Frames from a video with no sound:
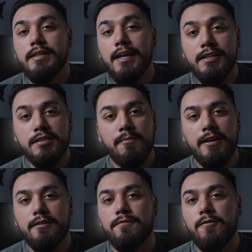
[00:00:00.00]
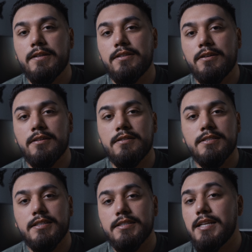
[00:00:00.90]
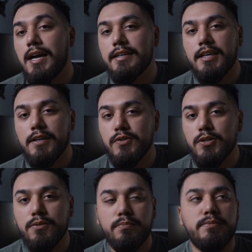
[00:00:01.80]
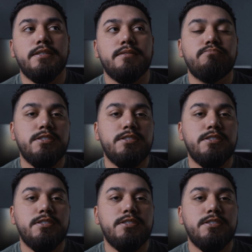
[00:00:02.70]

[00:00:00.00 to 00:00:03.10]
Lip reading: Yes, Micro Four Thirds does not give you the